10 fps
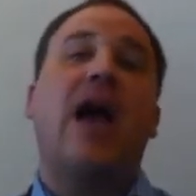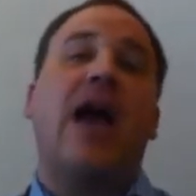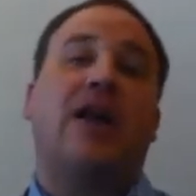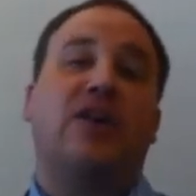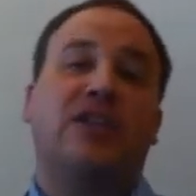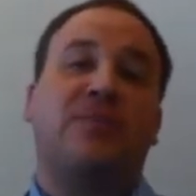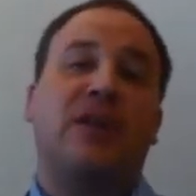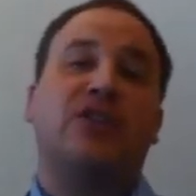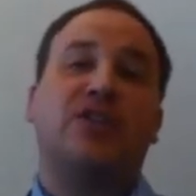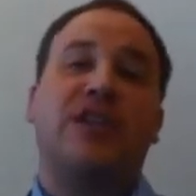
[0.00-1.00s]
and our
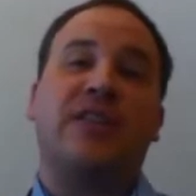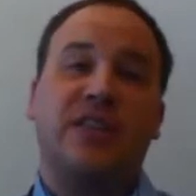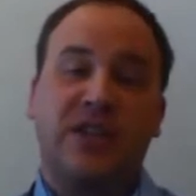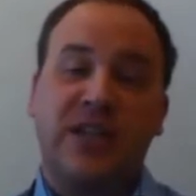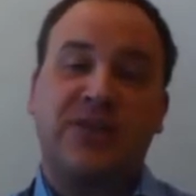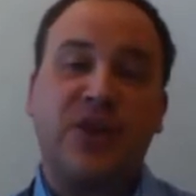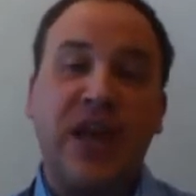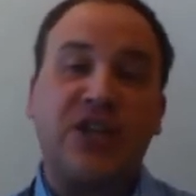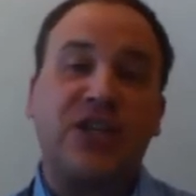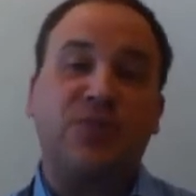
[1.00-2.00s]
sponsors in the
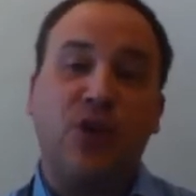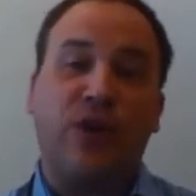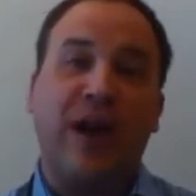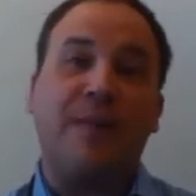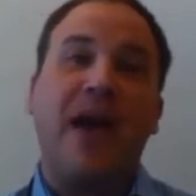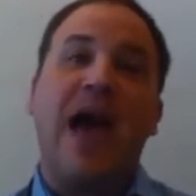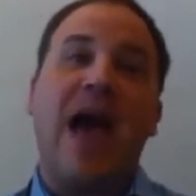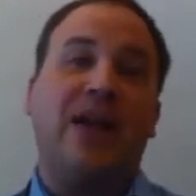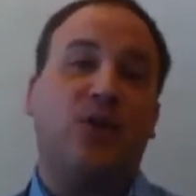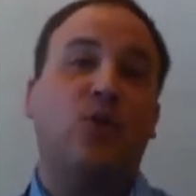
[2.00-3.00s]
CS4HS program
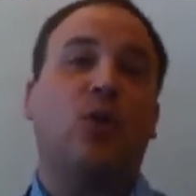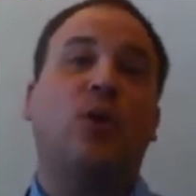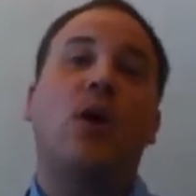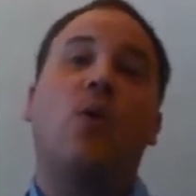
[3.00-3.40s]
at Google,